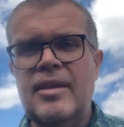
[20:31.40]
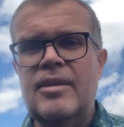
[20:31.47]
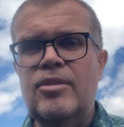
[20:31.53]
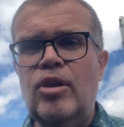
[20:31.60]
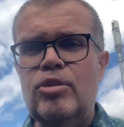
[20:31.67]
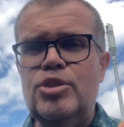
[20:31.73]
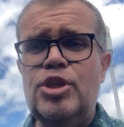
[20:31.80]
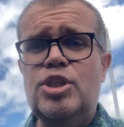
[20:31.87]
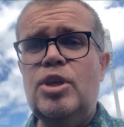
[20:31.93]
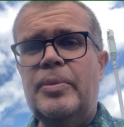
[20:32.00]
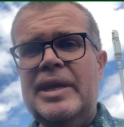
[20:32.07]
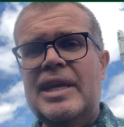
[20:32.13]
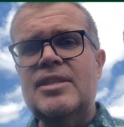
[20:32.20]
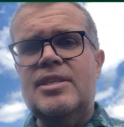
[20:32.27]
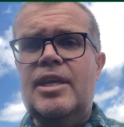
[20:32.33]
Not just so we
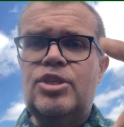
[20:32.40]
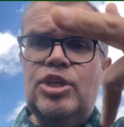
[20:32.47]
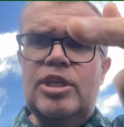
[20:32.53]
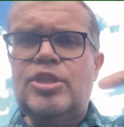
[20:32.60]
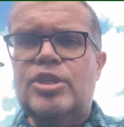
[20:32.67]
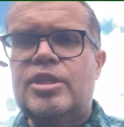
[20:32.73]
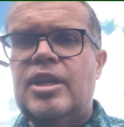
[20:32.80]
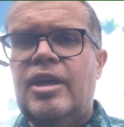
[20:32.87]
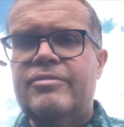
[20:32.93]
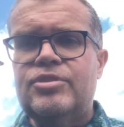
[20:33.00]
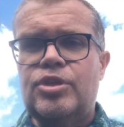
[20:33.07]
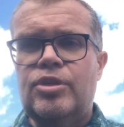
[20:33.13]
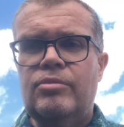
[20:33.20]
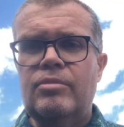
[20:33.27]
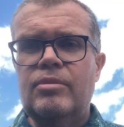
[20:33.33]
can say Jesus loves
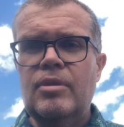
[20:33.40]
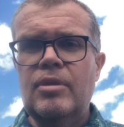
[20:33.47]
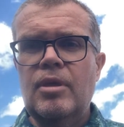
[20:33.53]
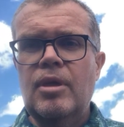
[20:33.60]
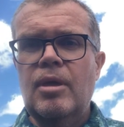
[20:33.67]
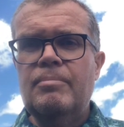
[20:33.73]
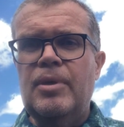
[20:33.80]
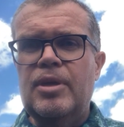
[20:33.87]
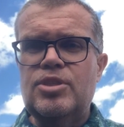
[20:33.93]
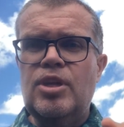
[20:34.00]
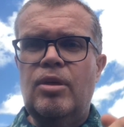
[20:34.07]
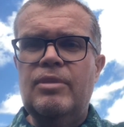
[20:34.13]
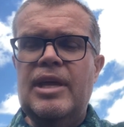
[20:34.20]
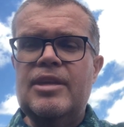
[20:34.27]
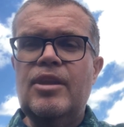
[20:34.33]
you, but
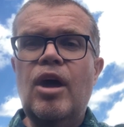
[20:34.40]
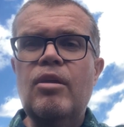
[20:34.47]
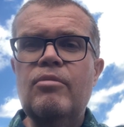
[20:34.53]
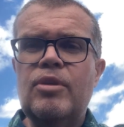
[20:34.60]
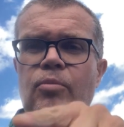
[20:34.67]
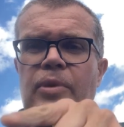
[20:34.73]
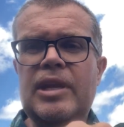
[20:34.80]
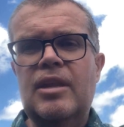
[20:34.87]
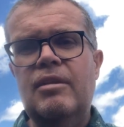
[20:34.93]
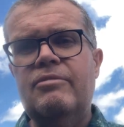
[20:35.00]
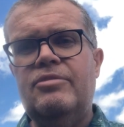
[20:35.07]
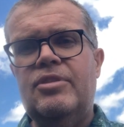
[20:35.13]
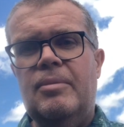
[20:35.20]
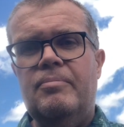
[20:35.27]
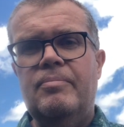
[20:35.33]
so they know that we
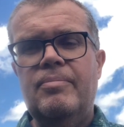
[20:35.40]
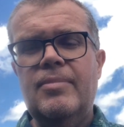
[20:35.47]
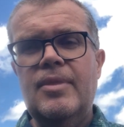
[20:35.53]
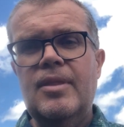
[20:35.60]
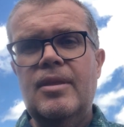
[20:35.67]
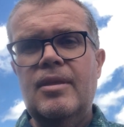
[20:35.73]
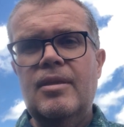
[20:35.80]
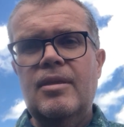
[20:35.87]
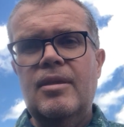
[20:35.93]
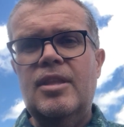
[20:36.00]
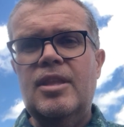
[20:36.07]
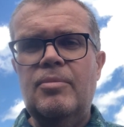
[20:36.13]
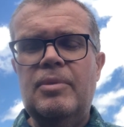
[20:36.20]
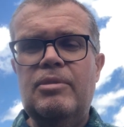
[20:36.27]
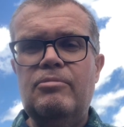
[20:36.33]
love them and
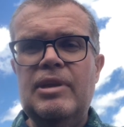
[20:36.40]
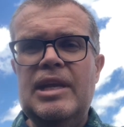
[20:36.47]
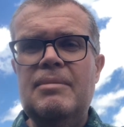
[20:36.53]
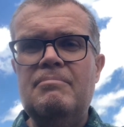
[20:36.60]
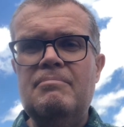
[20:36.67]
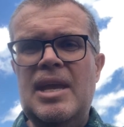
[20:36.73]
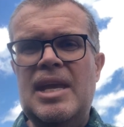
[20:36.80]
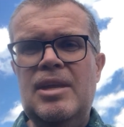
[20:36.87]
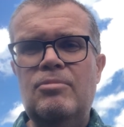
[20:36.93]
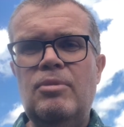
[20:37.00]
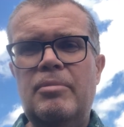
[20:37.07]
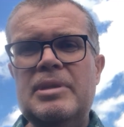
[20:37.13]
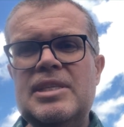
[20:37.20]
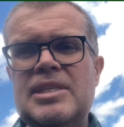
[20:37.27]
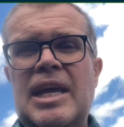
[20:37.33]
that we really mean
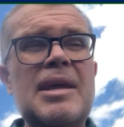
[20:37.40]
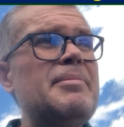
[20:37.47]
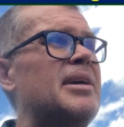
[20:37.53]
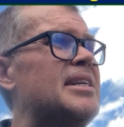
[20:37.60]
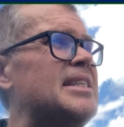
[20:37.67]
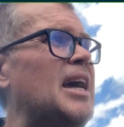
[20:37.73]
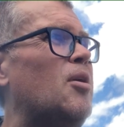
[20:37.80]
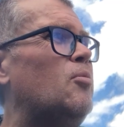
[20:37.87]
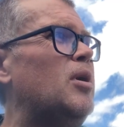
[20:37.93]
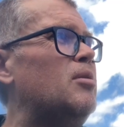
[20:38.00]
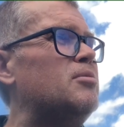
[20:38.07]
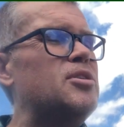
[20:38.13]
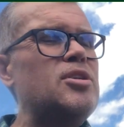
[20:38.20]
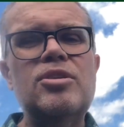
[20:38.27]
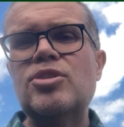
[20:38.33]
what we say because our world
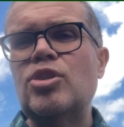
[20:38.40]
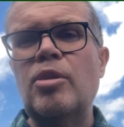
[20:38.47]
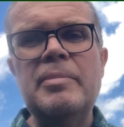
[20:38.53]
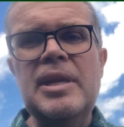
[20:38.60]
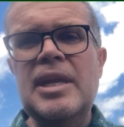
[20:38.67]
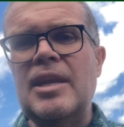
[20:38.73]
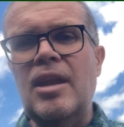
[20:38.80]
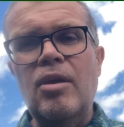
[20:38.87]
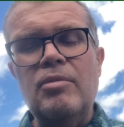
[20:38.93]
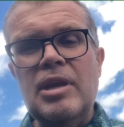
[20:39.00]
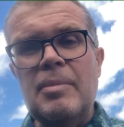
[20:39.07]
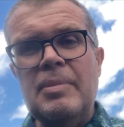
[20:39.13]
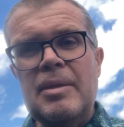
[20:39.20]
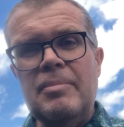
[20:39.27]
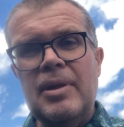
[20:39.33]
has got so many lonely
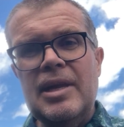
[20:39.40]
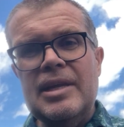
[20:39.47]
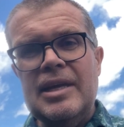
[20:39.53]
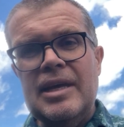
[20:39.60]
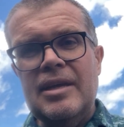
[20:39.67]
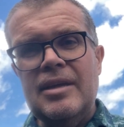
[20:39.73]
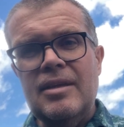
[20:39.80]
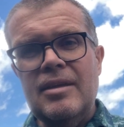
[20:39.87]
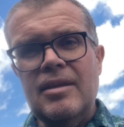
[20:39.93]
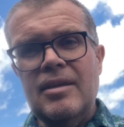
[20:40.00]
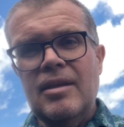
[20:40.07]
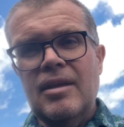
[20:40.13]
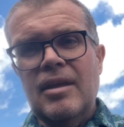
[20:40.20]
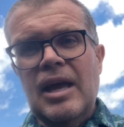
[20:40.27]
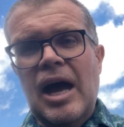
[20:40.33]
people in it.
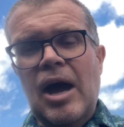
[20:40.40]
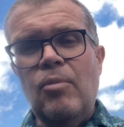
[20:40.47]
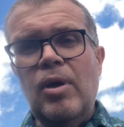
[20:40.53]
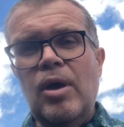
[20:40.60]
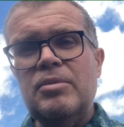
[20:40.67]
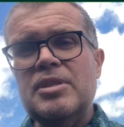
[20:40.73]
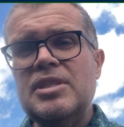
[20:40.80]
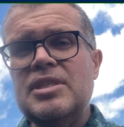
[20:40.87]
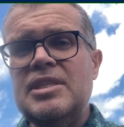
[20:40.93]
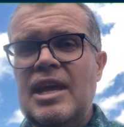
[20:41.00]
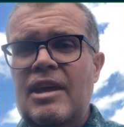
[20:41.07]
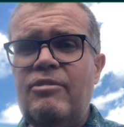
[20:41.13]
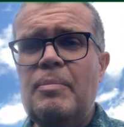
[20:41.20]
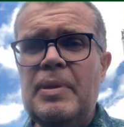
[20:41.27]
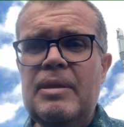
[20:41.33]
Our world has
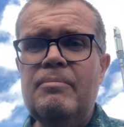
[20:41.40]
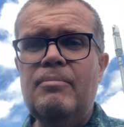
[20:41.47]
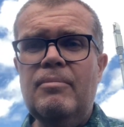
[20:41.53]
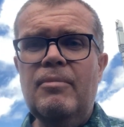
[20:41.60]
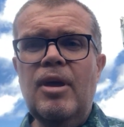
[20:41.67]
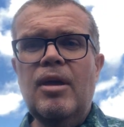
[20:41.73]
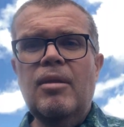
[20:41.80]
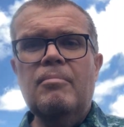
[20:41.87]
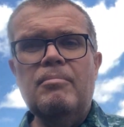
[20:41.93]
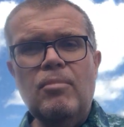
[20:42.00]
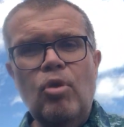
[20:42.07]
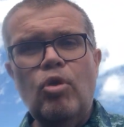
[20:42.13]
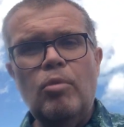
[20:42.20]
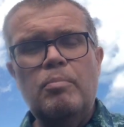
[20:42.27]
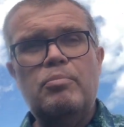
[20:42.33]
never been
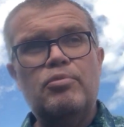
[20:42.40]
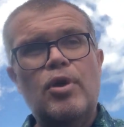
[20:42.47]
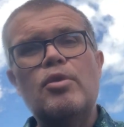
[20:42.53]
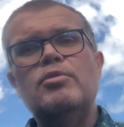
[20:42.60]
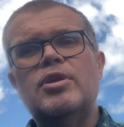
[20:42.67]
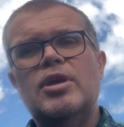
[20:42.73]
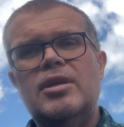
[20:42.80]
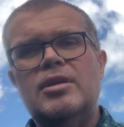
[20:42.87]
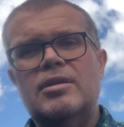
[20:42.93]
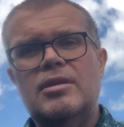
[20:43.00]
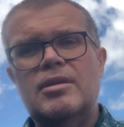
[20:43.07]
more broken